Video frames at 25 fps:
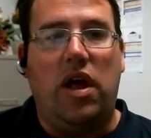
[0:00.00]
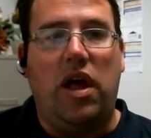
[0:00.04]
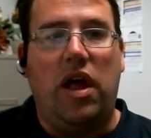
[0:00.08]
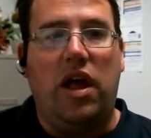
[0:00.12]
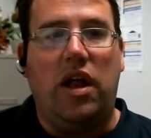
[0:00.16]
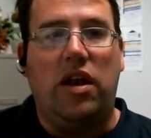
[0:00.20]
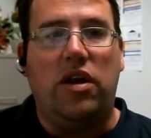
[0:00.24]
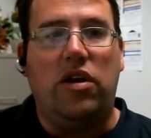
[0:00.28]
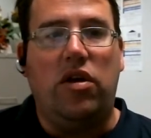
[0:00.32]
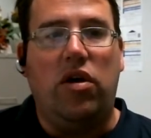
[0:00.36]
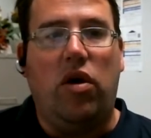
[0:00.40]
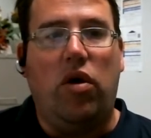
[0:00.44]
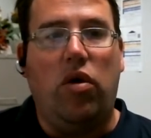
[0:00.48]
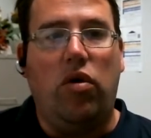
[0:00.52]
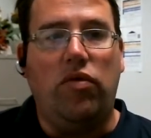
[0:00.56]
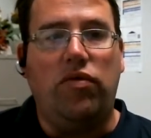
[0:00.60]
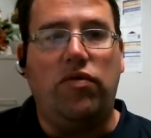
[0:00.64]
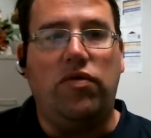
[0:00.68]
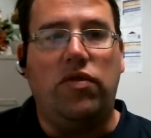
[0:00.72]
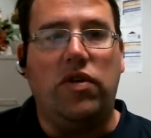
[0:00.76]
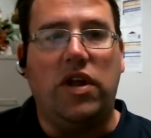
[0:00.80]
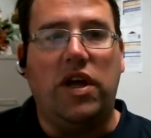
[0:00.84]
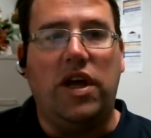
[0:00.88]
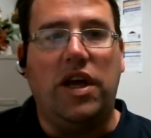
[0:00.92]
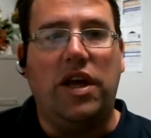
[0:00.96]
And
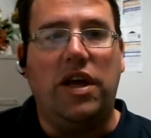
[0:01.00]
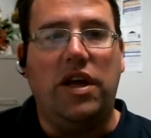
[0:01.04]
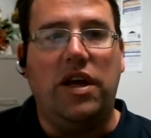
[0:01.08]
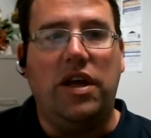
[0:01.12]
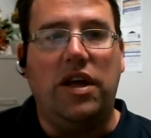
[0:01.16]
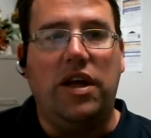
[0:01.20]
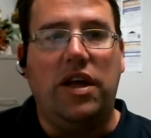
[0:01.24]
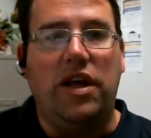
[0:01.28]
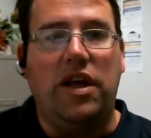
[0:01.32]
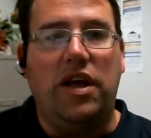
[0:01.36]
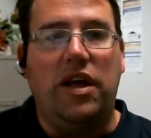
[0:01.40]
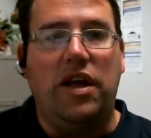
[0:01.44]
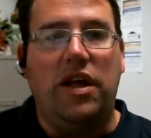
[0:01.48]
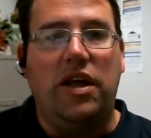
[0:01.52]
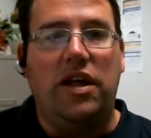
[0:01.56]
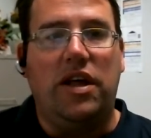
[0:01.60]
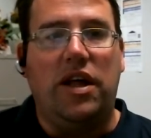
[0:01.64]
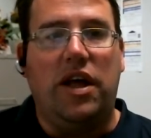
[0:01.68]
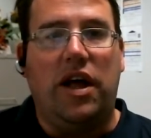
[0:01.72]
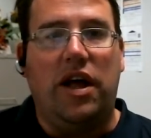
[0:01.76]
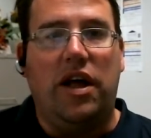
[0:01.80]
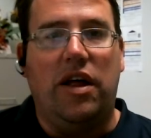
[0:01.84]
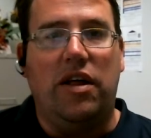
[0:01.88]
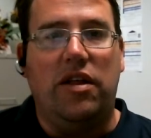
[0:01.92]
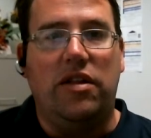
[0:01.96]
hopefully
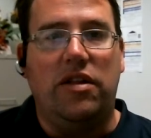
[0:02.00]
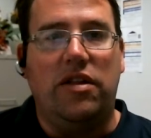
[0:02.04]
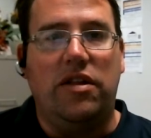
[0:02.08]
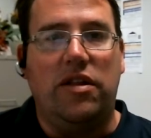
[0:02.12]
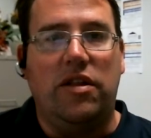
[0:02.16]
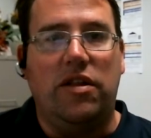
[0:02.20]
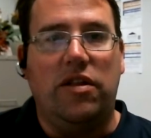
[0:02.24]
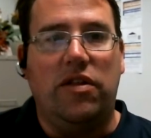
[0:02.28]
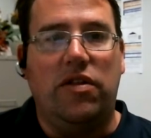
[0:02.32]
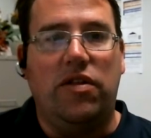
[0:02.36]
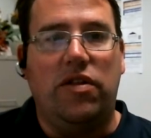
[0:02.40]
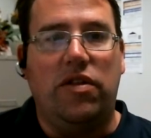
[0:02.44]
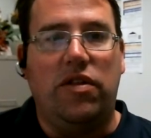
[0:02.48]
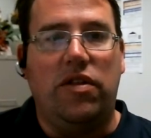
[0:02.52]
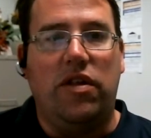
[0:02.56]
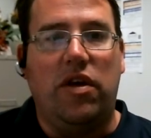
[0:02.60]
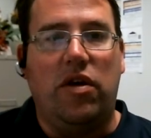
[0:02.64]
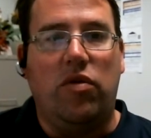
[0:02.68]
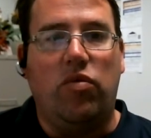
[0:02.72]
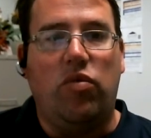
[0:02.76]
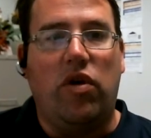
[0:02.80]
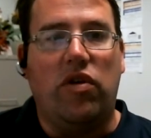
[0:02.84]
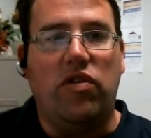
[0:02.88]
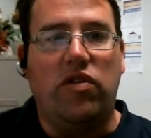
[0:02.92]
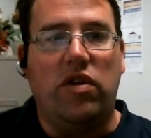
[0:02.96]

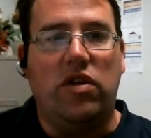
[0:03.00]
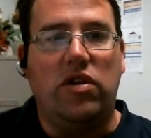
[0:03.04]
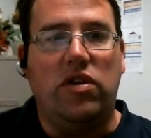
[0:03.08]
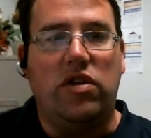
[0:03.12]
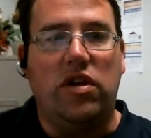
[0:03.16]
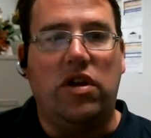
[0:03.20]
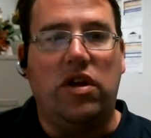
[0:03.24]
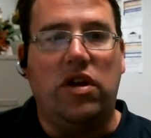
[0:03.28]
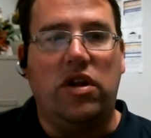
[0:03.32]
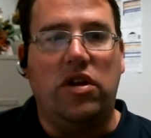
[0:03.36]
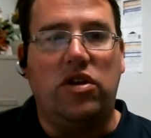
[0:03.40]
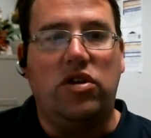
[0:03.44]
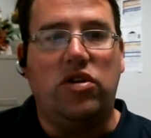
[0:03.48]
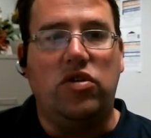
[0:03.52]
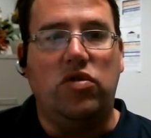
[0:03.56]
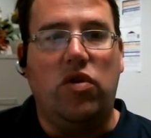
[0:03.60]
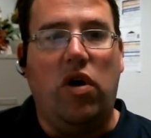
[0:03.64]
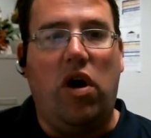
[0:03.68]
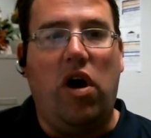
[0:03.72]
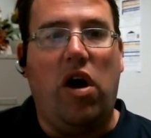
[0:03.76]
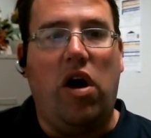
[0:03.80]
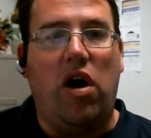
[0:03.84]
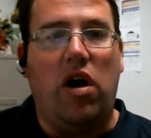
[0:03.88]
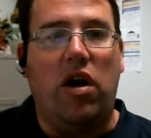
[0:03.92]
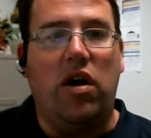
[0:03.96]
it wasn't too
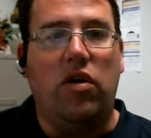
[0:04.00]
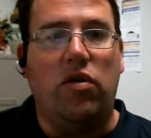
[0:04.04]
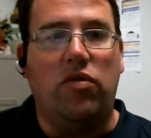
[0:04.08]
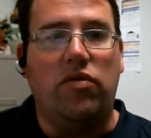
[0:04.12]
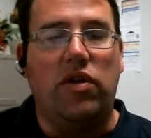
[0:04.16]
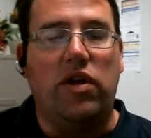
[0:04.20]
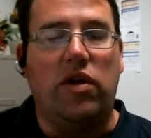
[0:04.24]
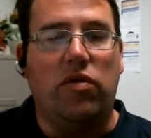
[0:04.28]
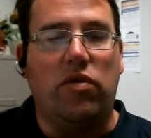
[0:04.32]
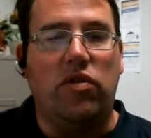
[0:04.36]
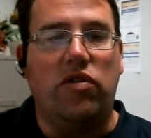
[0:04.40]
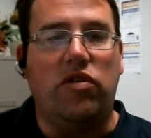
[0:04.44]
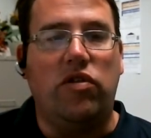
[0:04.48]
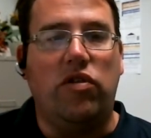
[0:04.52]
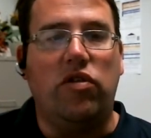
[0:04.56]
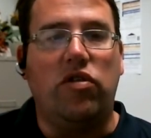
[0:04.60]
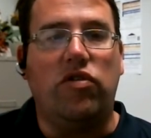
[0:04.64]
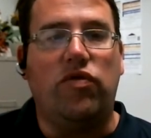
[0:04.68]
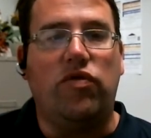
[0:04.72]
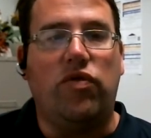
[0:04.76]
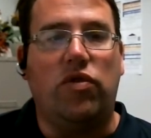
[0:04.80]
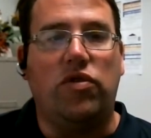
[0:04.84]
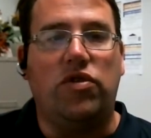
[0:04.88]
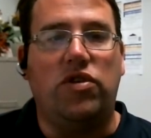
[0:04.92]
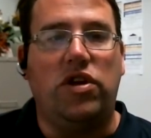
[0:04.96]
hard. Hopefully it was
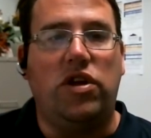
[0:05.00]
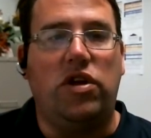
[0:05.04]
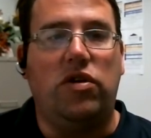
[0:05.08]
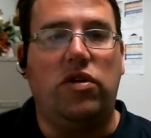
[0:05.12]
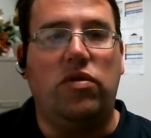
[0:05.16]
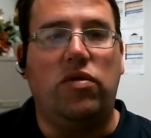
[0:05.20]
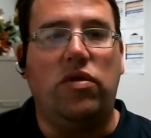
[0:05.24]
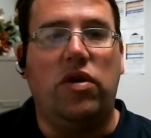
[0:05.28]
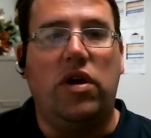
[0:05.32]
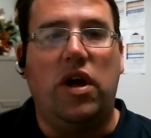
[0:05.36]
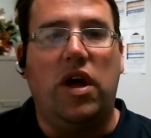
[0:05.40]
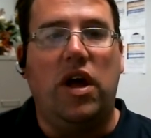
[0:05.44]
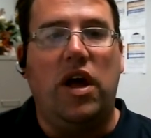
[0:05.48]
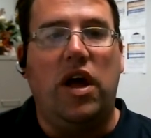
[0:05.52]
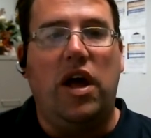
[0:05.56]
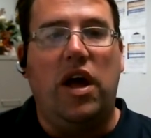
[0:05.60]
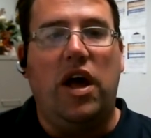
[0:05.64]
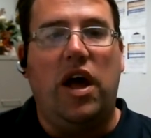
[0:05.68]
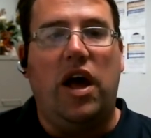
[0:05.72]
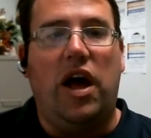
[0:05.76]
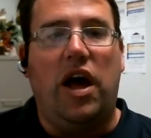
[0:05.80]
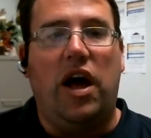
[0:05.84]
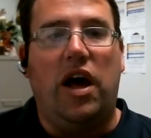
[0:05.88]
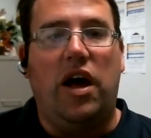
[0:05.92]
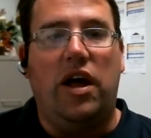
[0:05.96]
useful to you
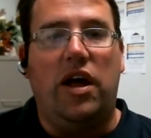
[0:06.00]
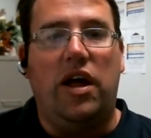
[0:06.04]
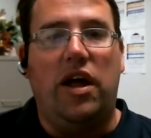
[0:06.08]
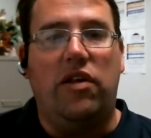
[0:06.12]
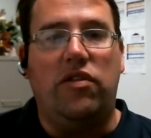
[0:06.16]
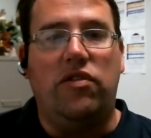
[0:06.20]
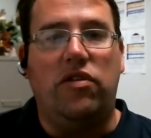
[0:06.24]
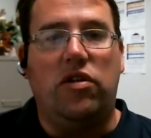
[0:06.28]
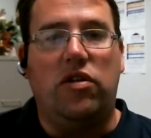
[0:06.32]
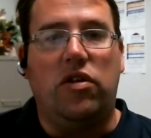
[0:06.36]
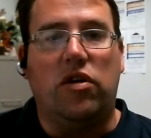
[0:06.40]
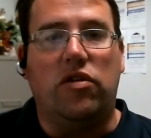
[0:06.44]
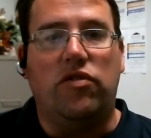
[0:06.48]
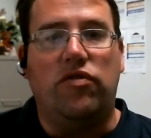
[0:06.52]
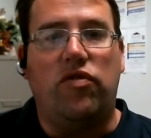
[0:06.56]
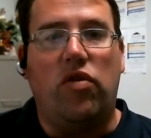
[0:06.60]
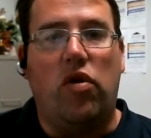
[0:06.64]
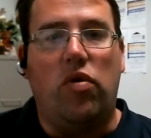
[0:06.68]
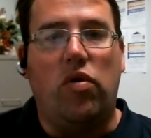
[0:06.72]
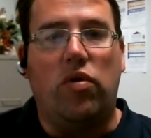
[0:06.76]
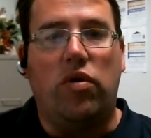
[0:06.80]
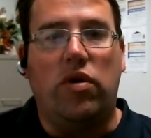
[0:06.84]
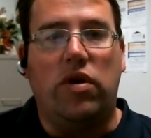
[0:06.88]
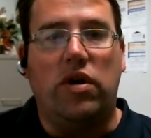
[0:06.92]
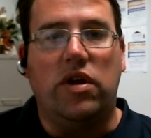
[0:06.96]
as you look
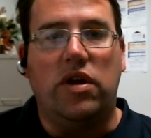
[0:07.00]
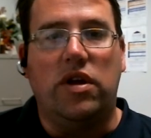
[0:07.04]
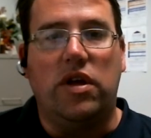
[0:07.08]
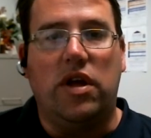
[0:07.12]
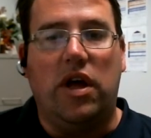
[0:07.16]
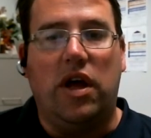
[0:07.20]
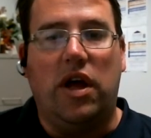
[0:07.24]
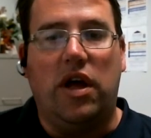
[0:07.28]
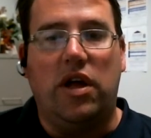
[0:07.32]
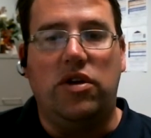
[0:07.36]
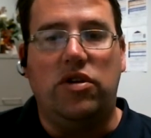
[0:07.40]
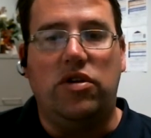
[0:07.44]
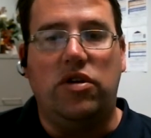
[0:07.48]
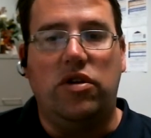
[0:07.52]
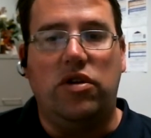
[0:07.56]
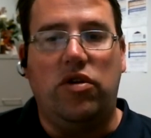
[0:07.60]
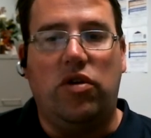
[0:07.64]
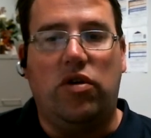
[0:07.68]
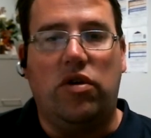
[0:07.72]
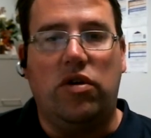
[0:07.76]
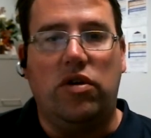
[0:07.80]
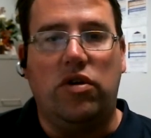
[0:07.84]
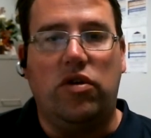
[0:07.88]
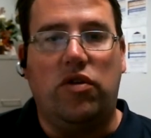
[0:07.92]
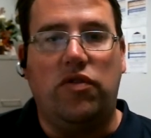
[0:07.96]
forward to
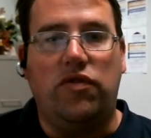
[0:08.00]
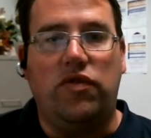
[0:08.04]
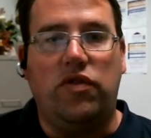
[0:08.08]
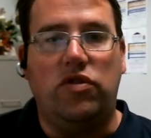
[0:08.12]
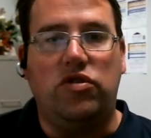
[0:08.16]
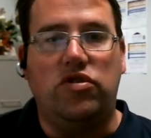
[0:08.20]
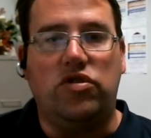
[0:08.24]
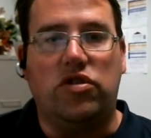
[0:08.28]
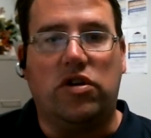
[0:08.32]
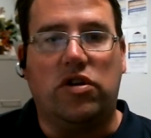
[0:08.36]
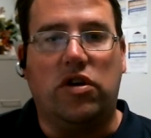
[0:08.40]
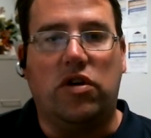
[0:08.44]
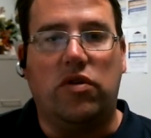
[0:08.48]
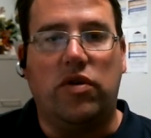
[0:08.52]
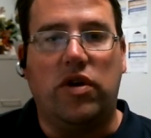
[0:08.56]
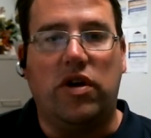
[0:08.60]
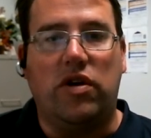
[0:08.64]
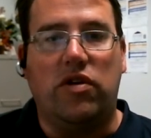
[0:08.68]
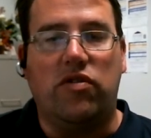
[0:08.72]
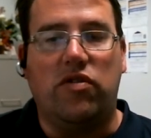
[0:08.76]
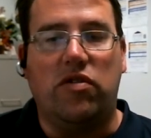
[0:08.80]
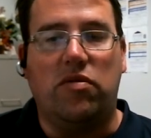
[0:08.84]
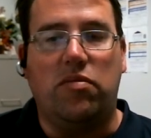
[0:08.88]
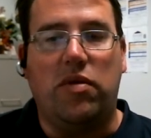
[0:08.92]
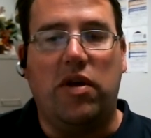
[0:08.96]
your future
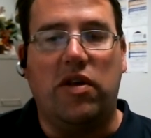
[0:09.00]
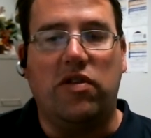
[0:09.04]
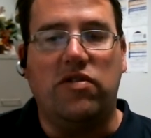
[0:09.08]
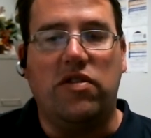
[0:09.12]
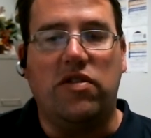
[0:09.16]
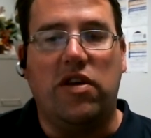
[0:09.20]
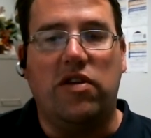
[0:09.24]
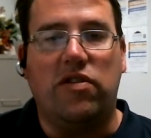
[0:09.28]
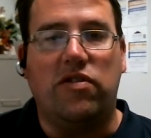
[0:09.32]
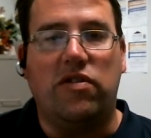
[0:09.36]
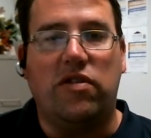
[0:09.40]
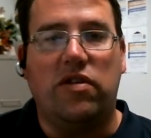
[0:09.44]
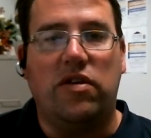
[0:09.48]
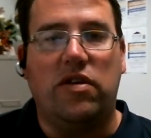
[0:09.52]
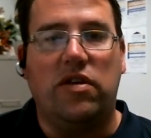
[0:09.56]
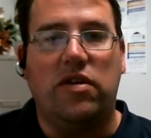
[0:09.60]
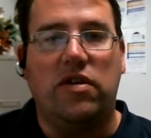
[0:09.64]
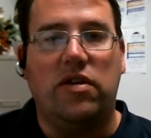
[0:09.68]
careers in business.